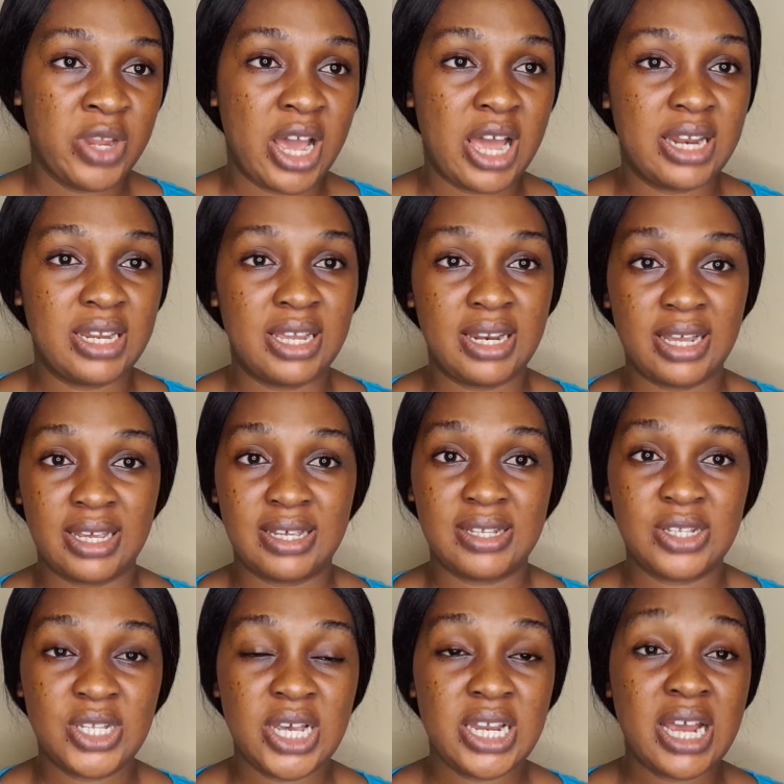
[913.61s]
And then, like I
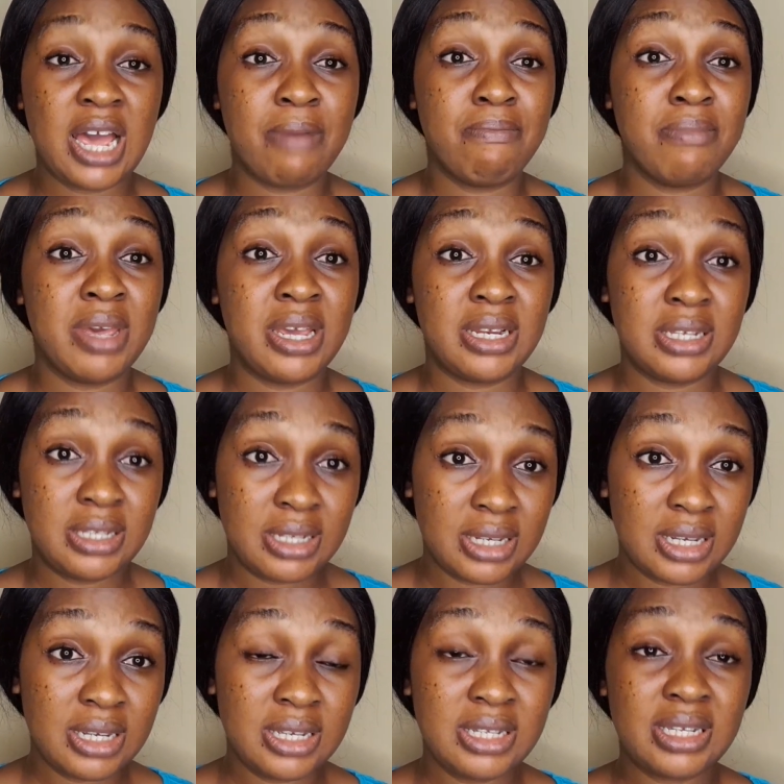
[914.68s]
said, I
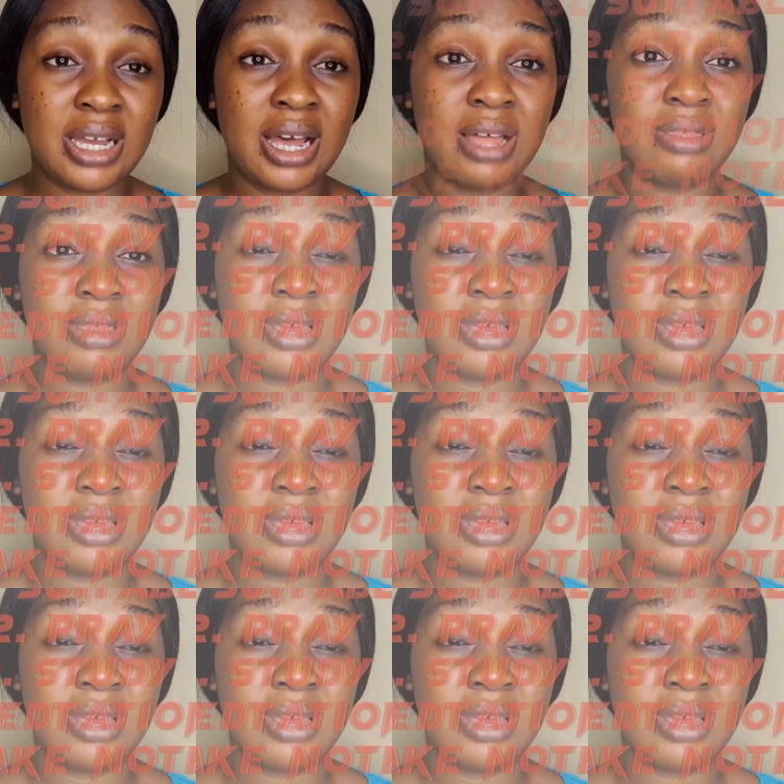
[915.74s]
meditate and